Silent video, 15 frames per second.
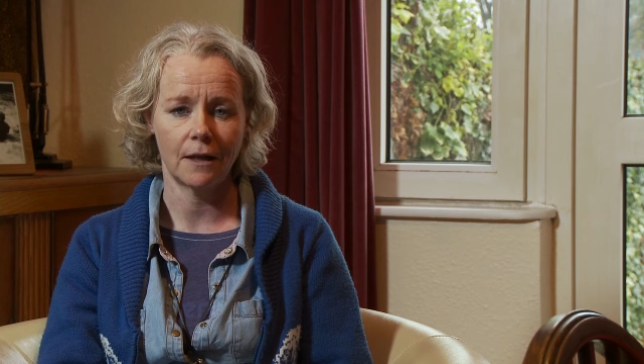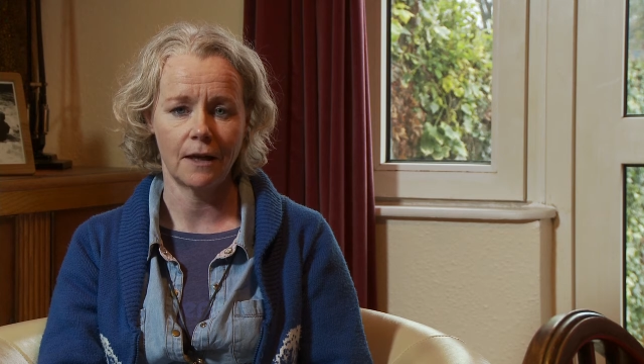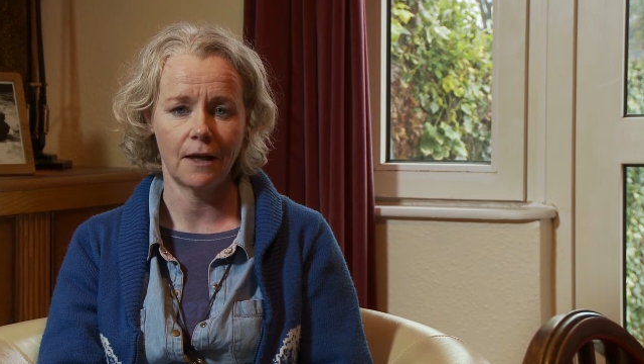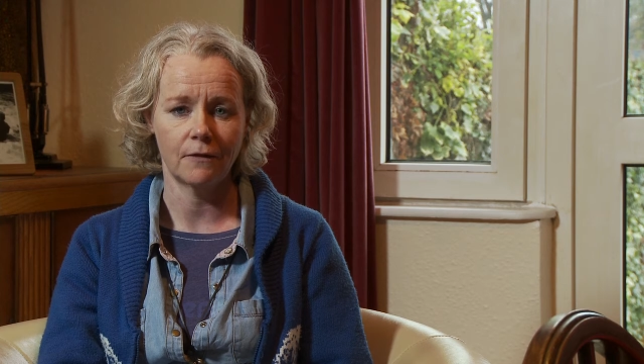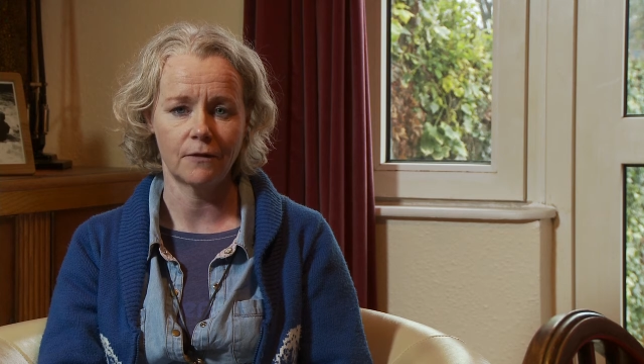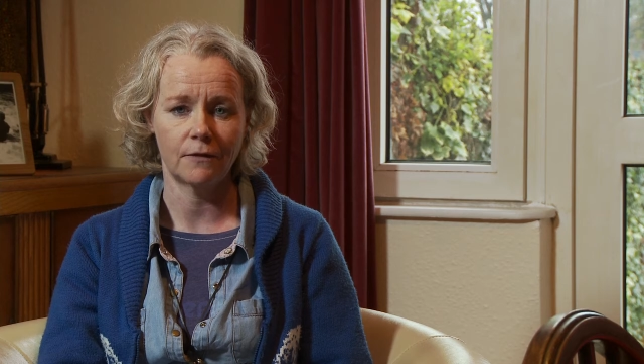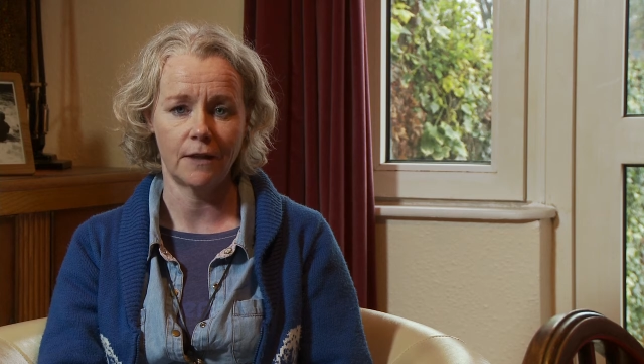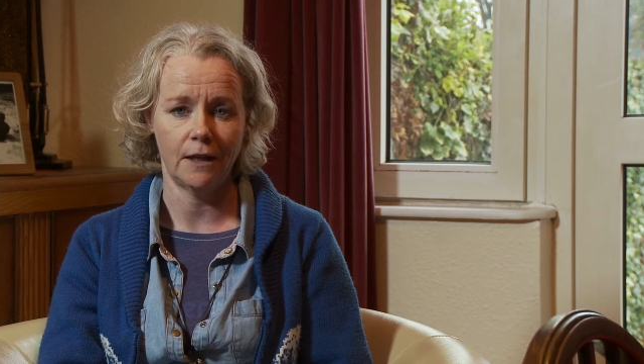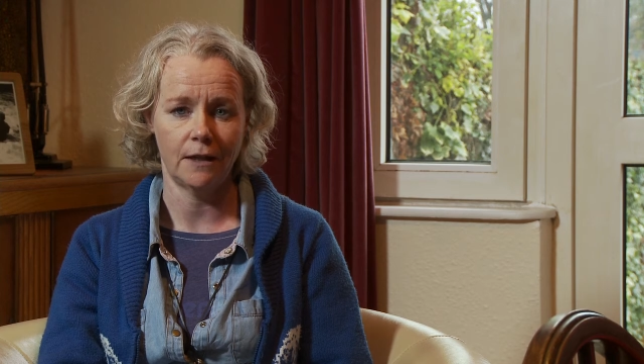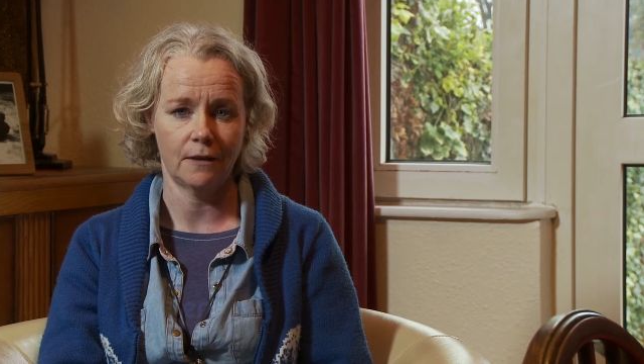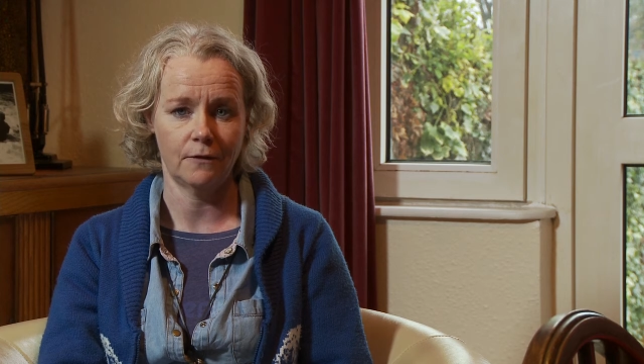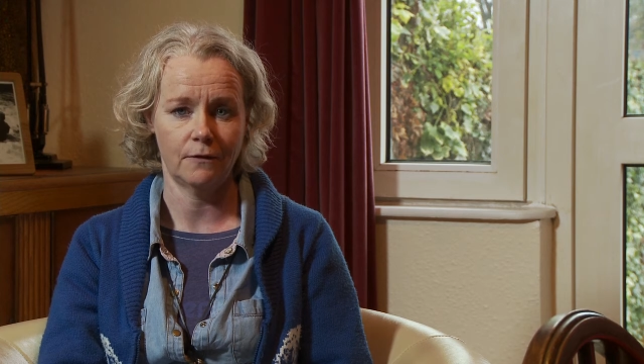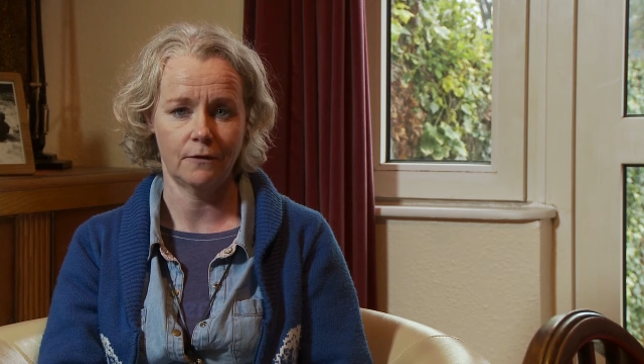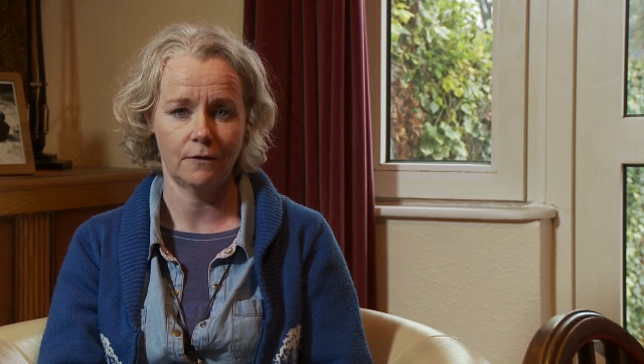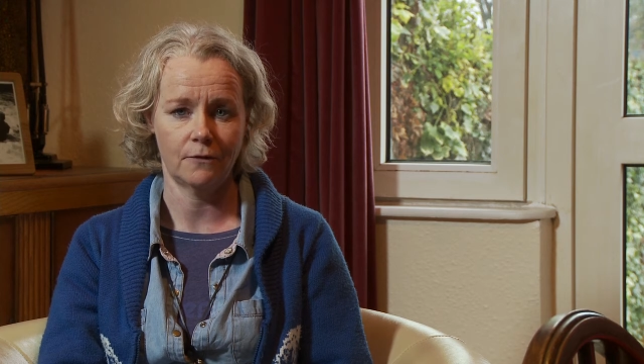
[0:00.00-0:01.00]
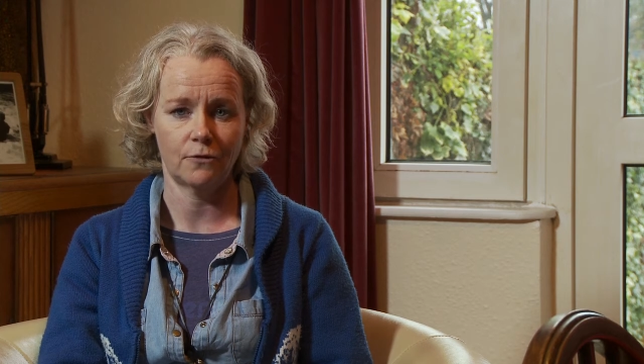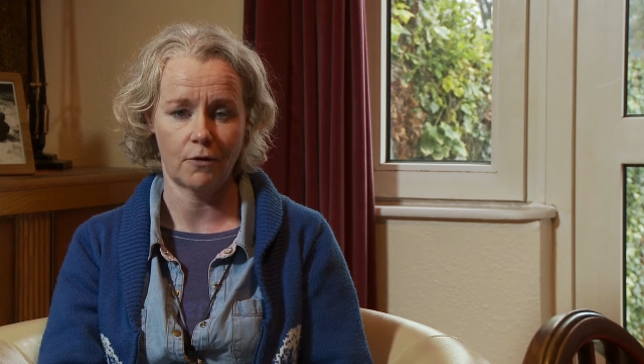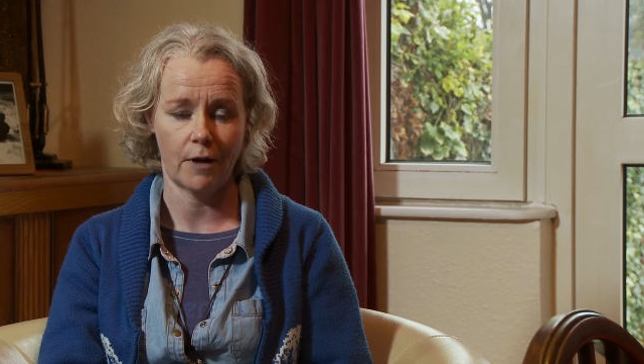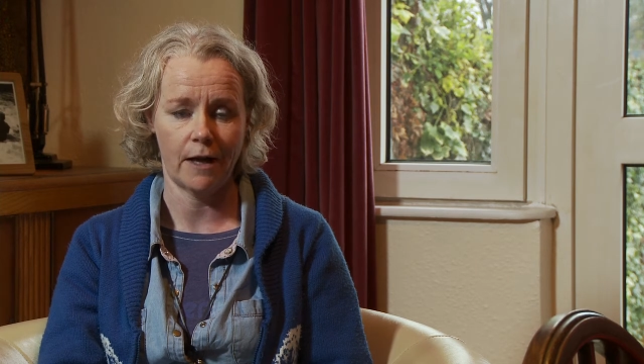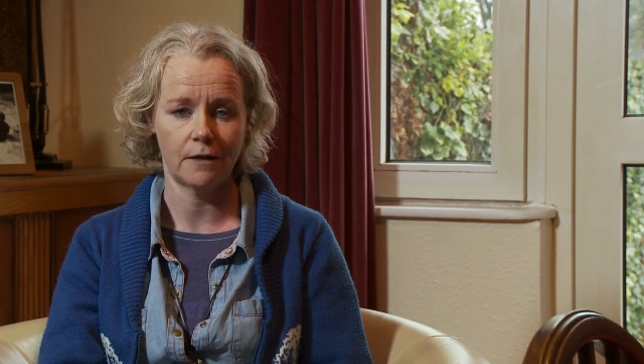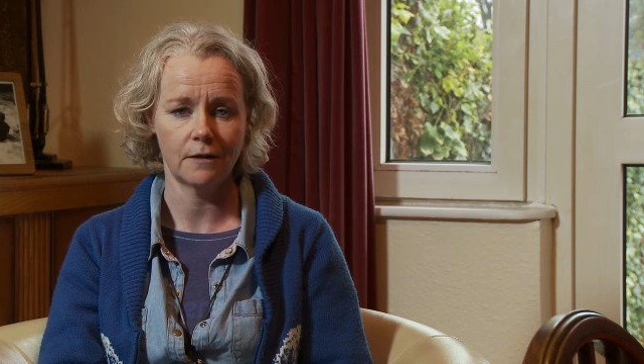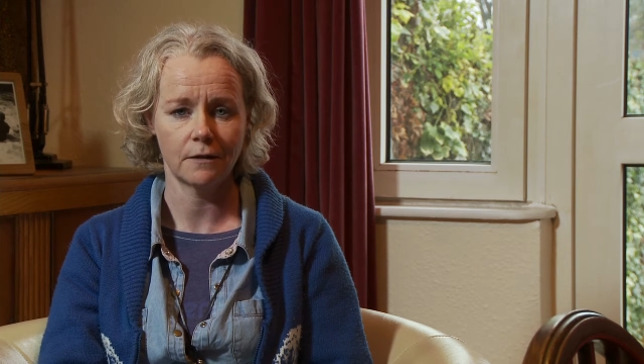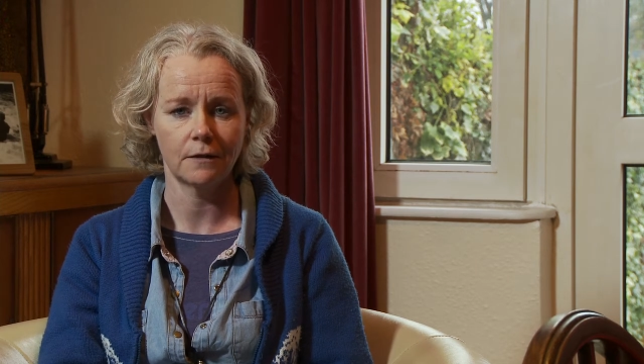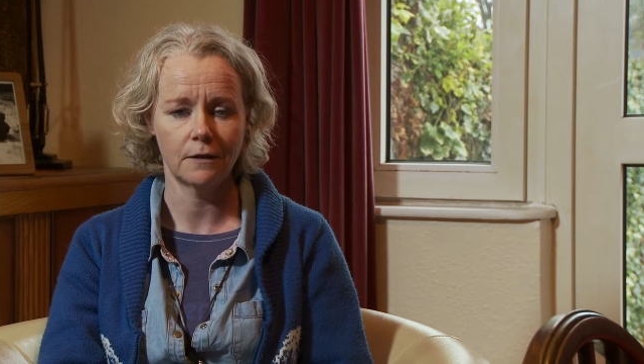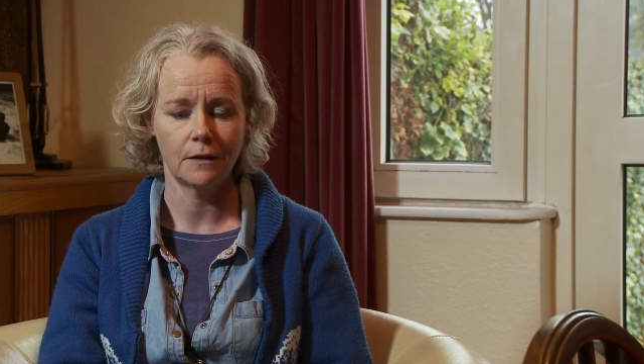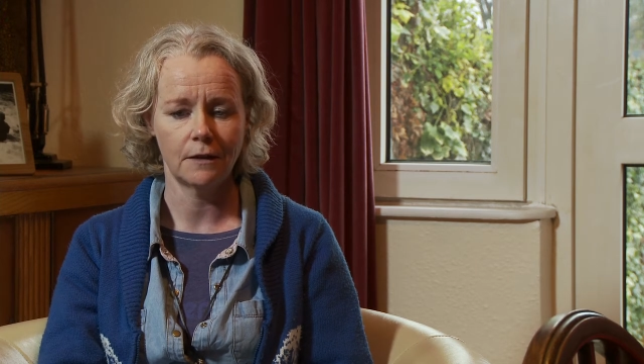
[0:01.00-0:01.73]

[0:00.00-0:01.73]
have a feeling of dread.